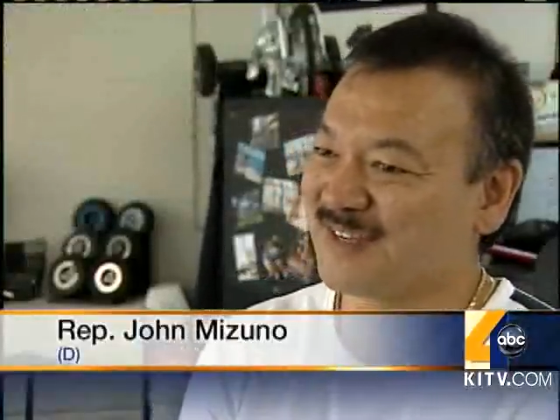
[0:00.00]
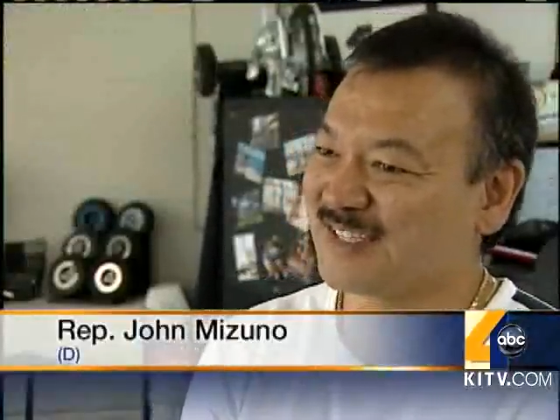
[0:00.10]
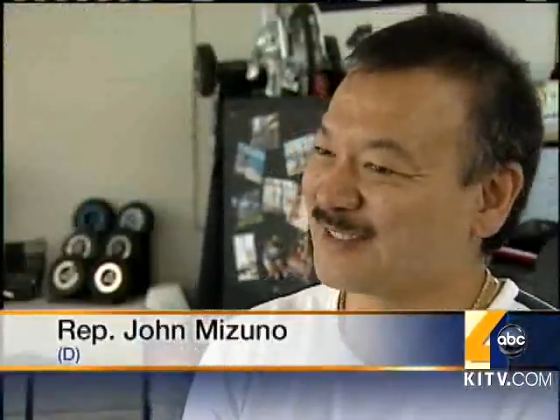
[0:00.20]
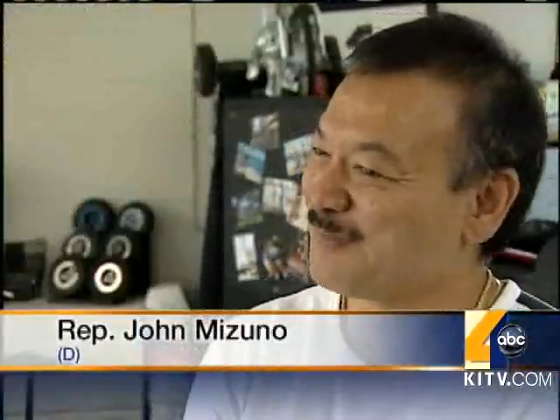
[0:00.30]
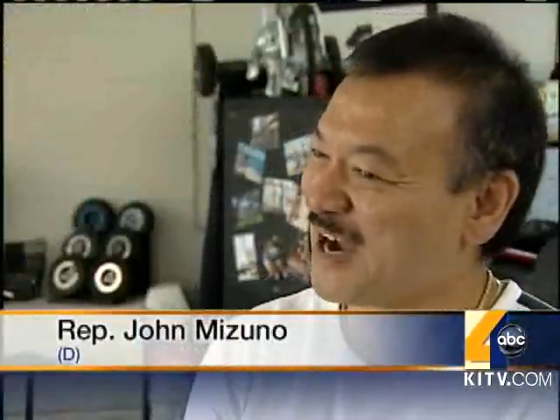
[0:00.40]

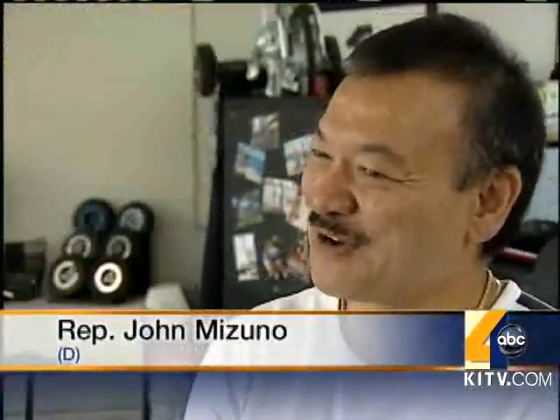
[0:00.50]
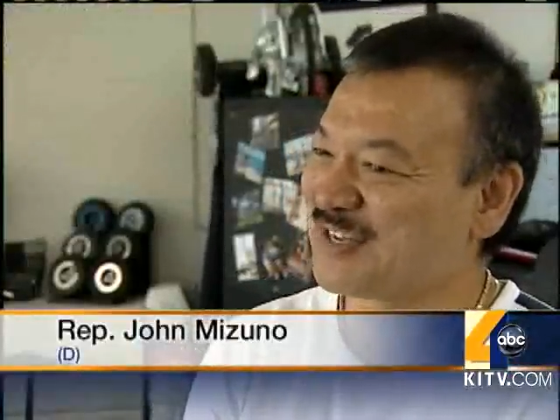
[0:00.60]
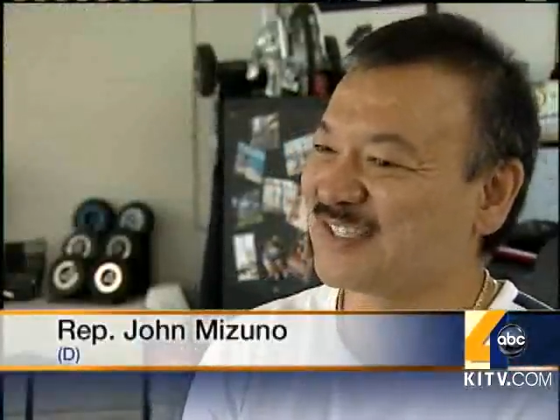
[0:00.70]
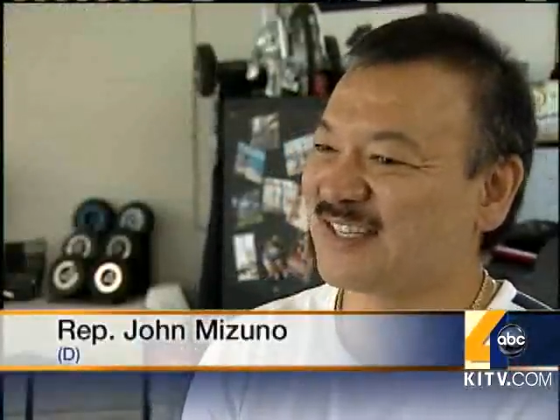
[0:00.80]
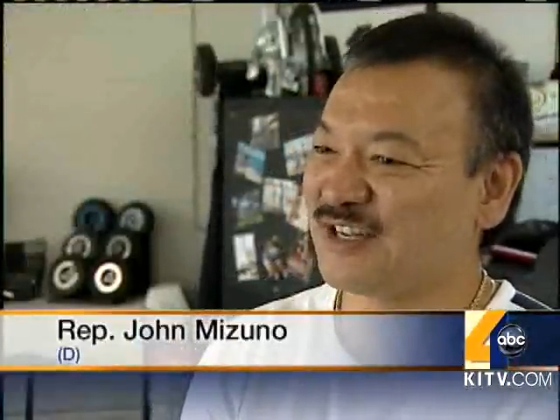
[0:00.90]
smiled
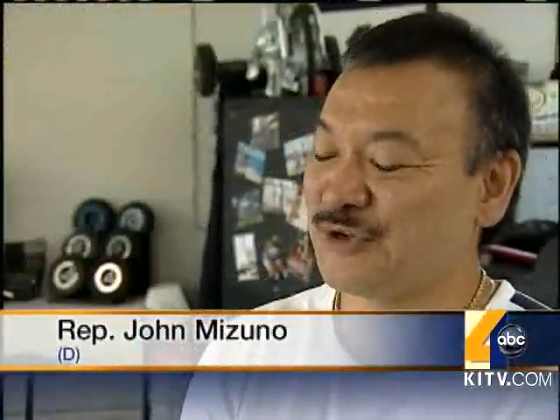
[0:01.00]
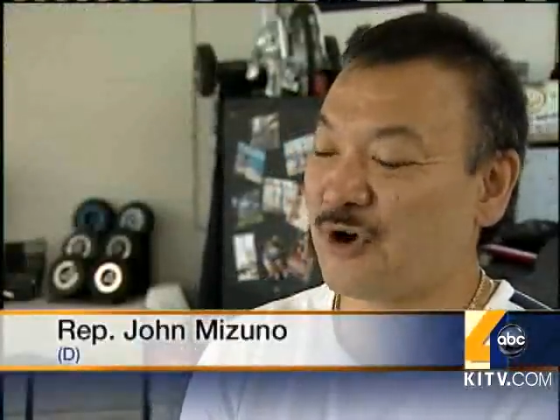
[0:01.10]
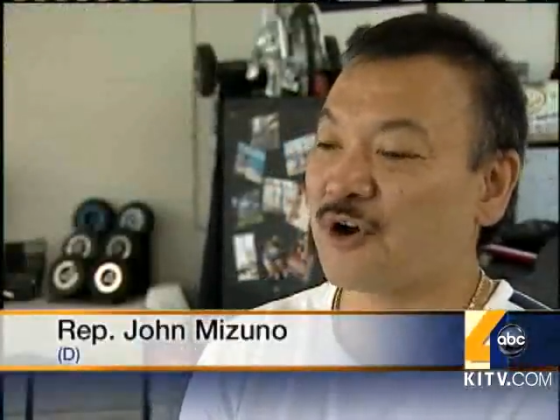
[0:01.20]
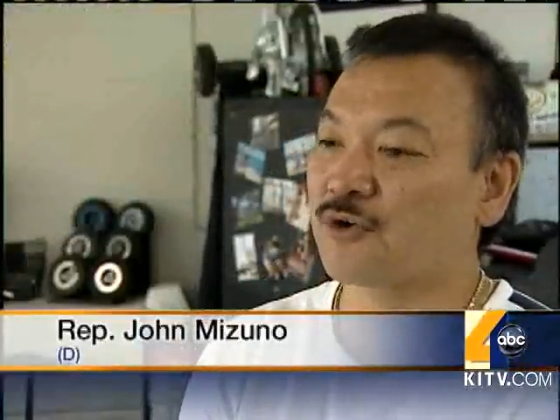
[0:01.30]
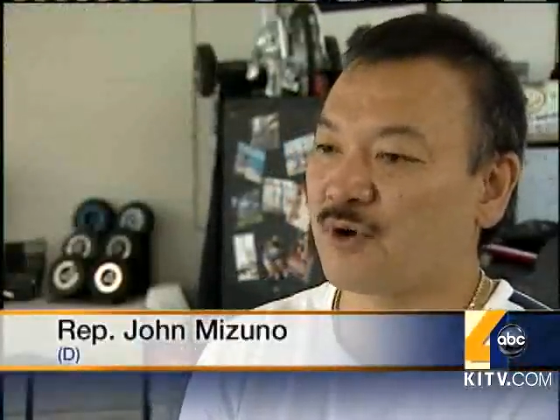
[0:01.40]
and said, "You
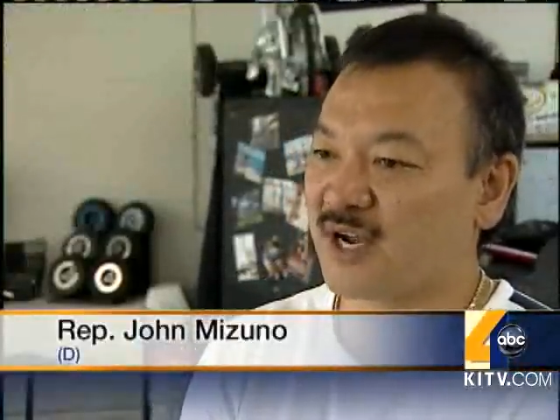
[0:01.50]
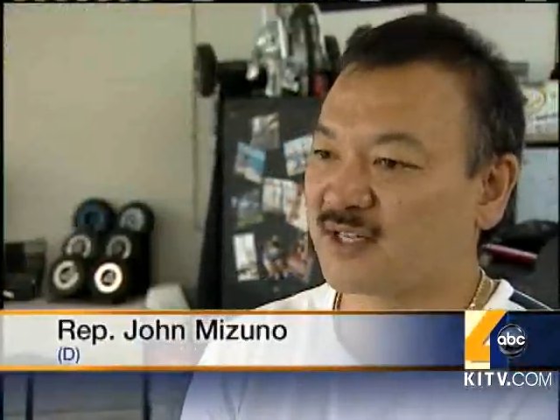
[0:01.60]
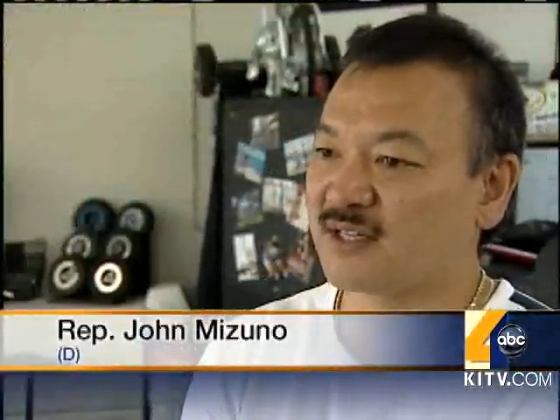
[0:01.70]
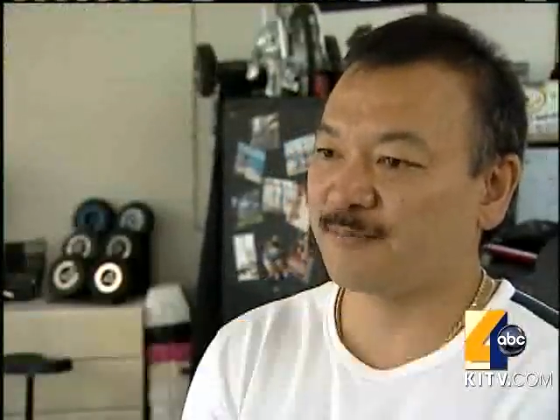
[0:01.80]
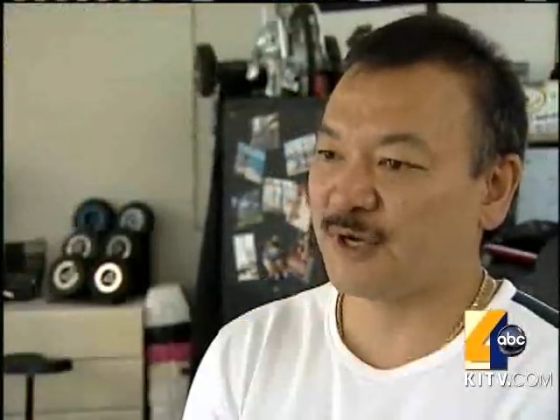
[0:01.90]
are correct.
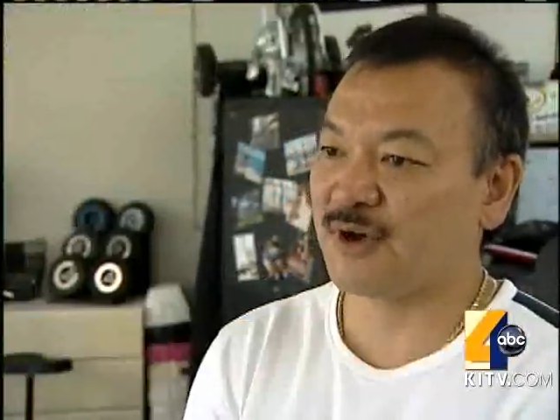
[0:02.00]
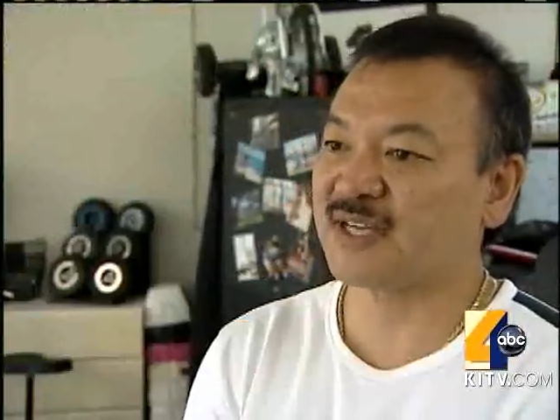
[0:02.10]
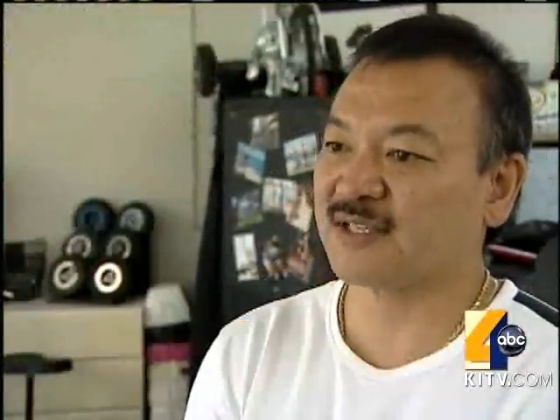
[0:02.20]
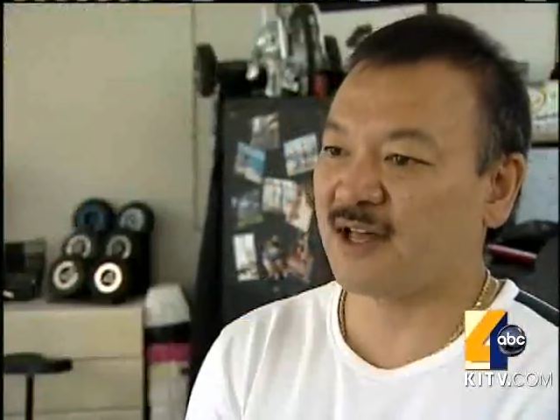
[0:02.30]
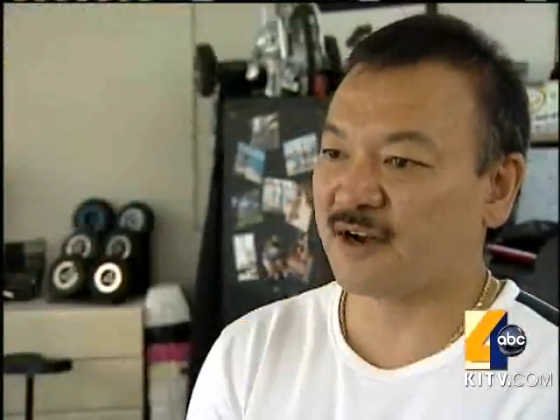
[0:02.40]
The bill
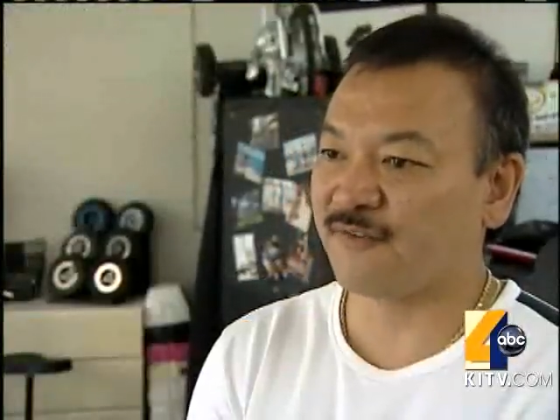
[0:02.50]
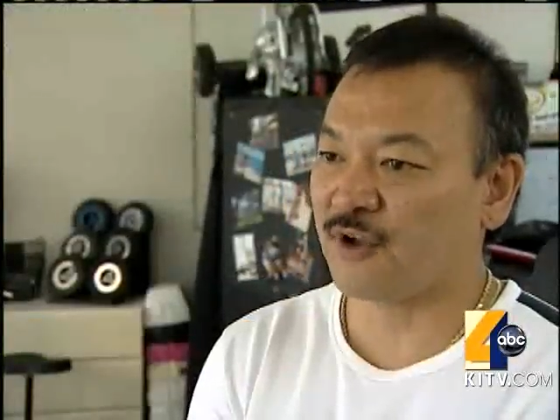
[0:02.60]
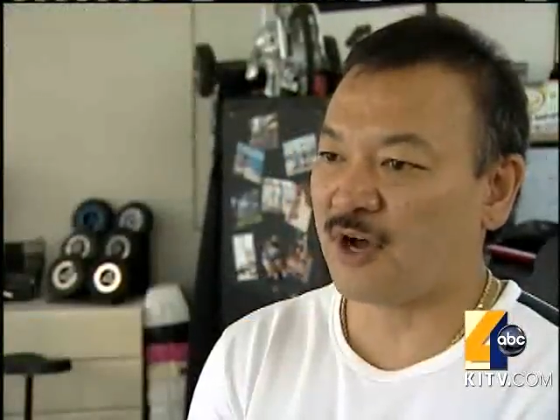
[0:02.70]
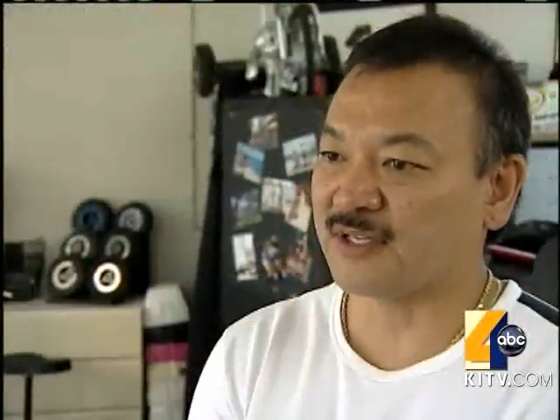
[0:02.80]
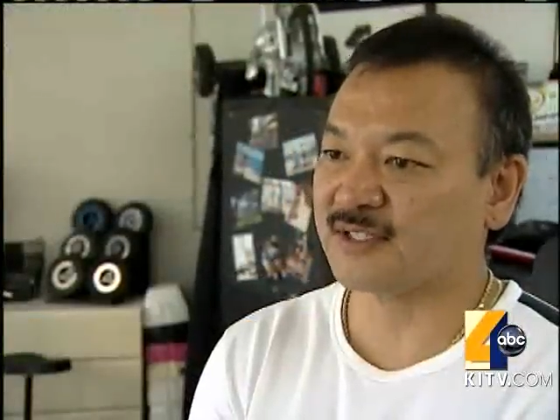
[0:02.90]
has a lot of
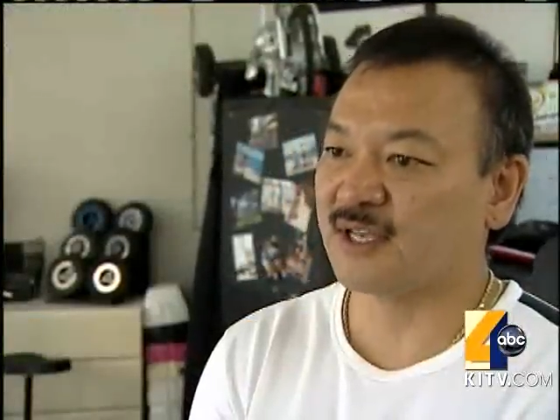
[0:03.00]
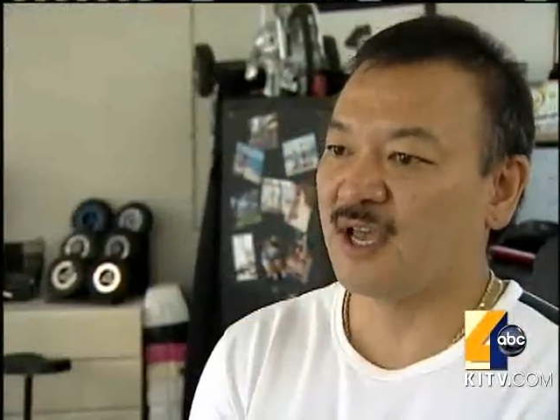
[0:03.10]
flaws."